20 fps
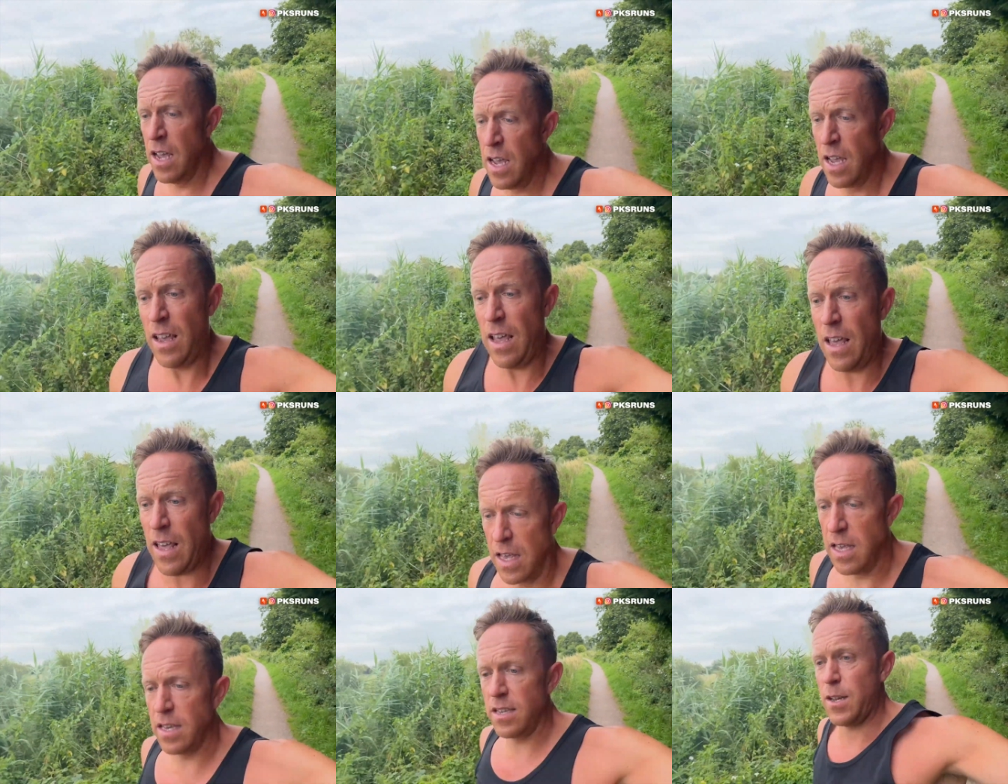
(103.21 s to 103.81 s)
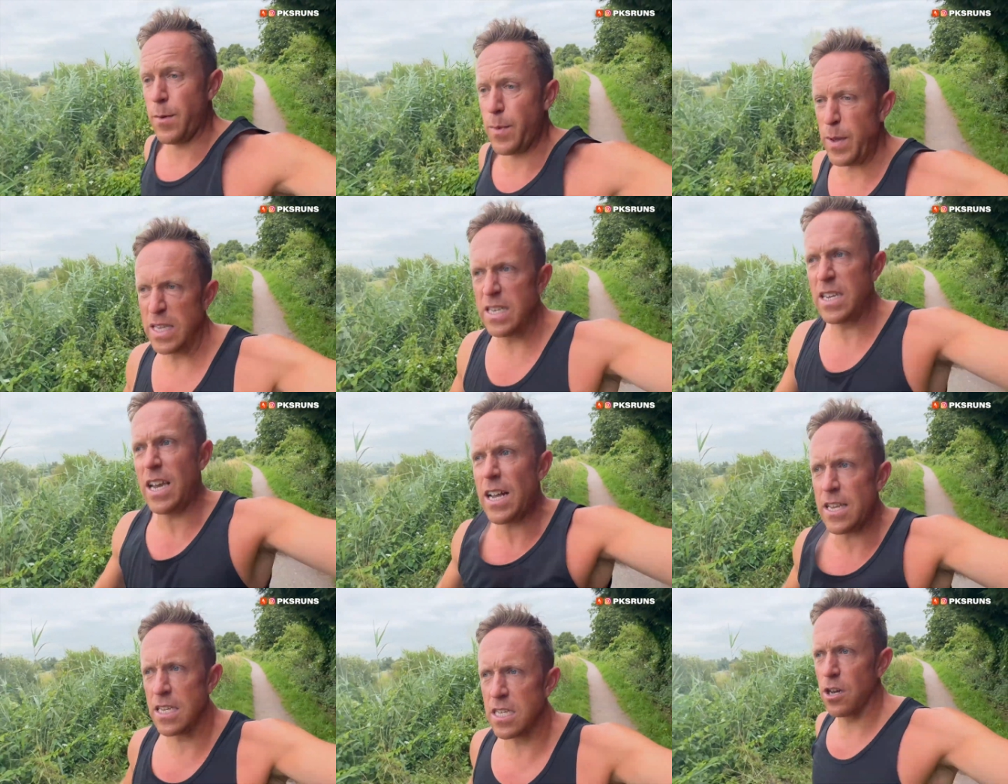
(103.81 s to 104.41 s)
It is to be
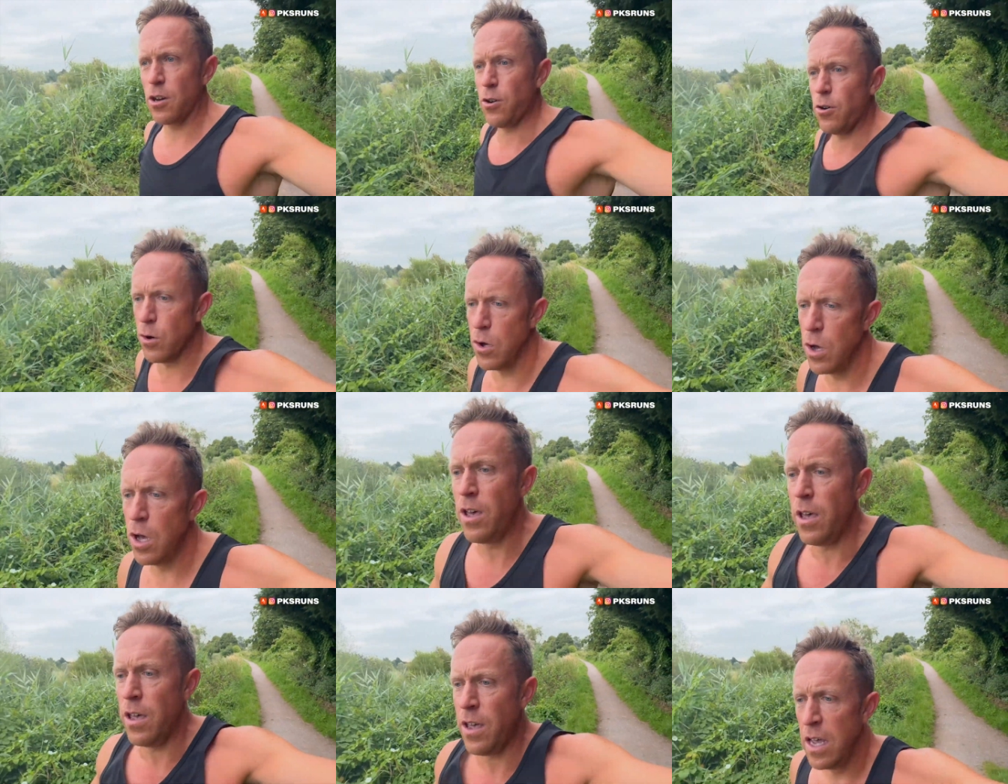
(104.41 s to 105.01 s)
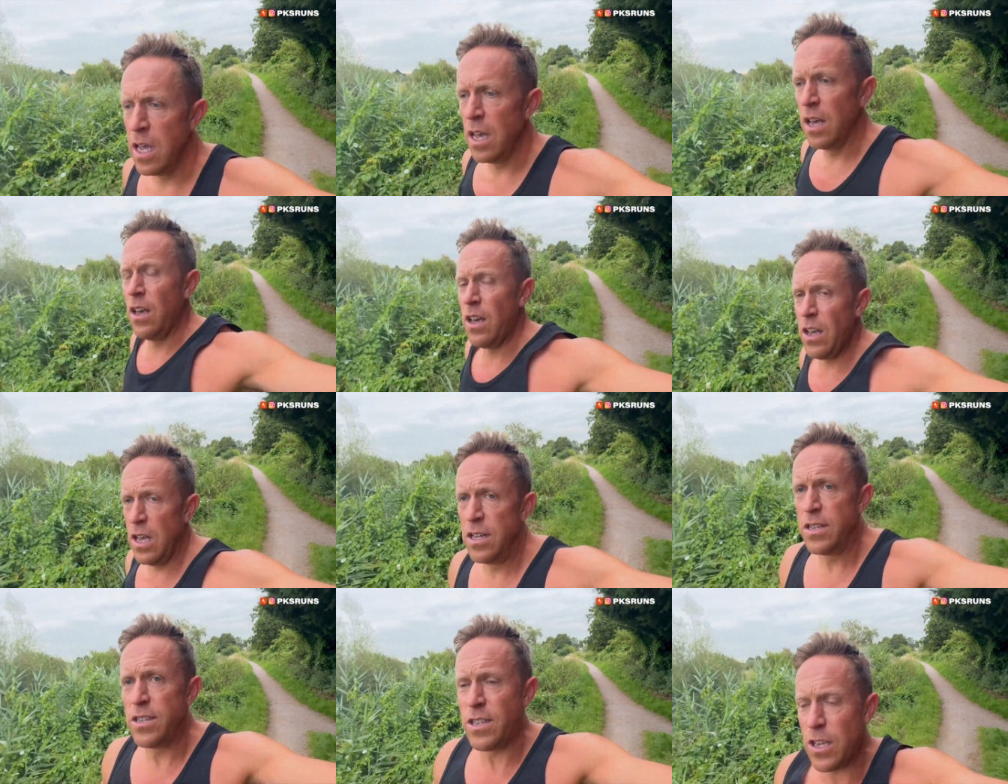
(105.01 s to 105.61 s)
tactical,
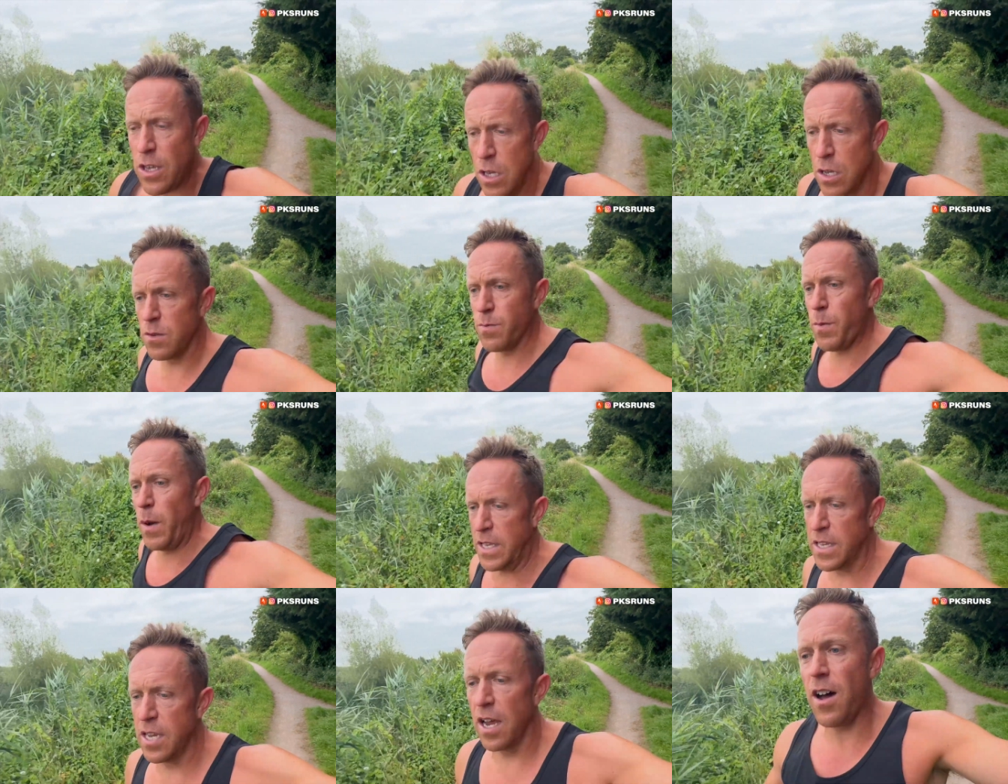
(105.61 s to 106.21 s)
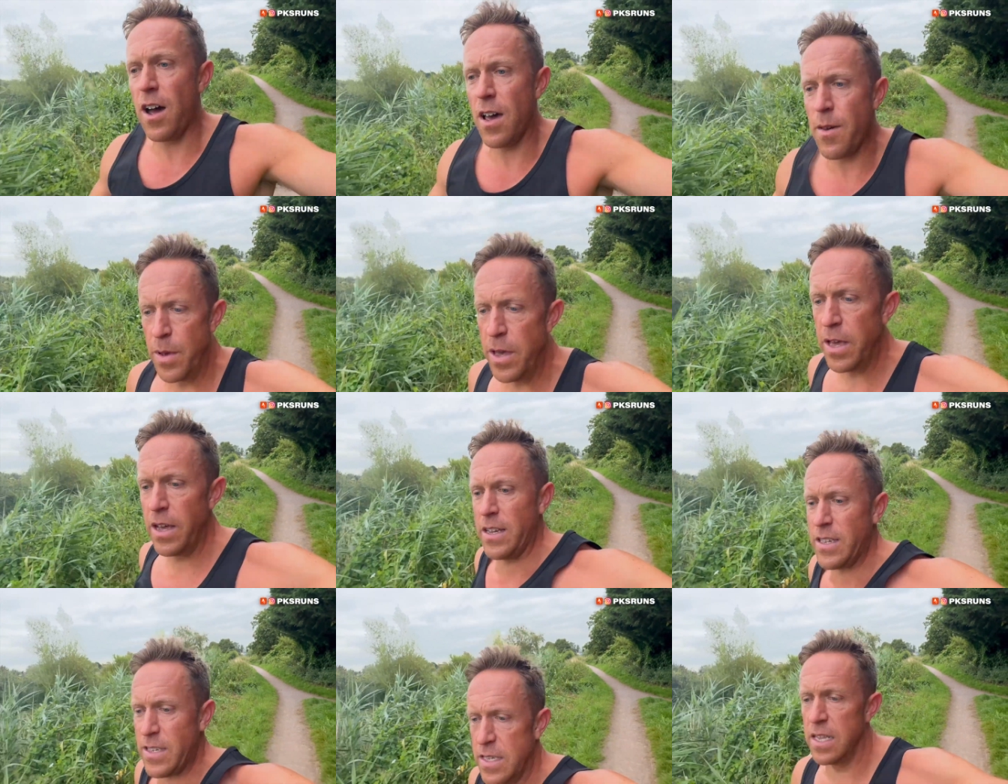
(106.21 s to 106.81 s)
to use my time
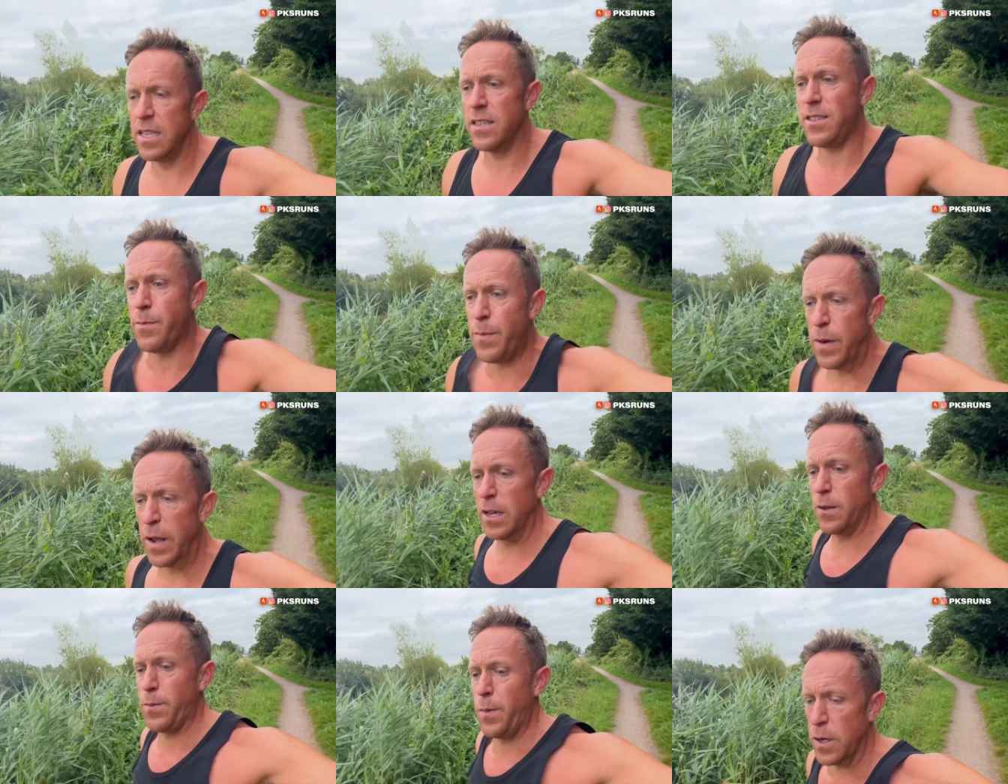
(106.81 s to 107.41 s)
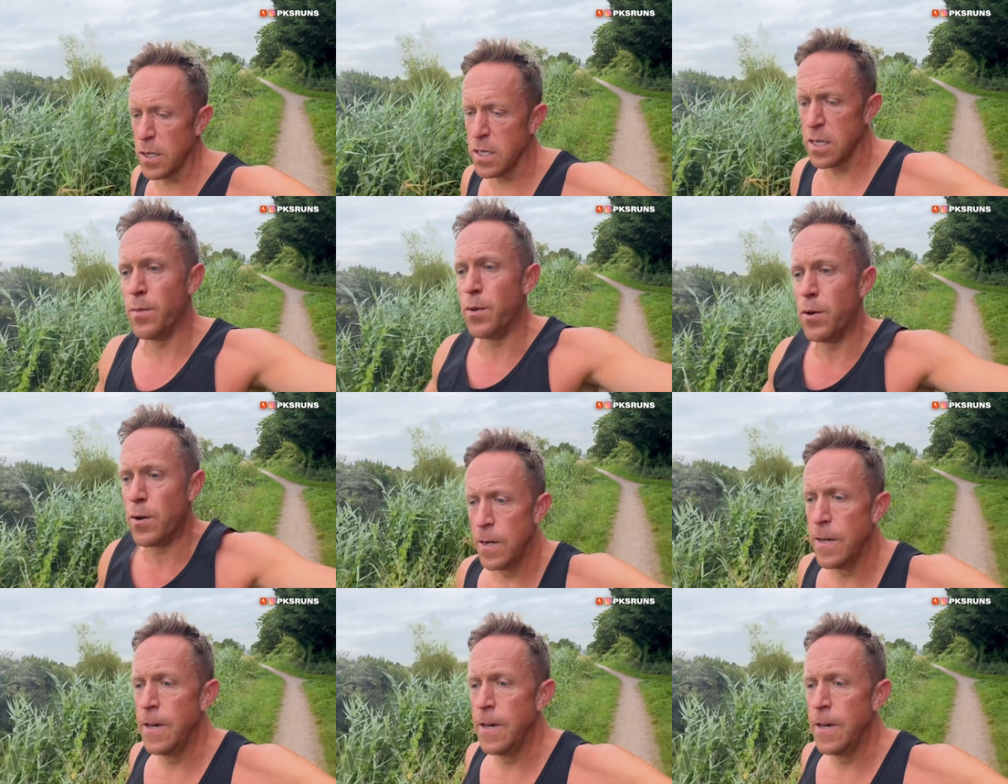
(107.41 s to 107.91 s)
as sensibly as possible.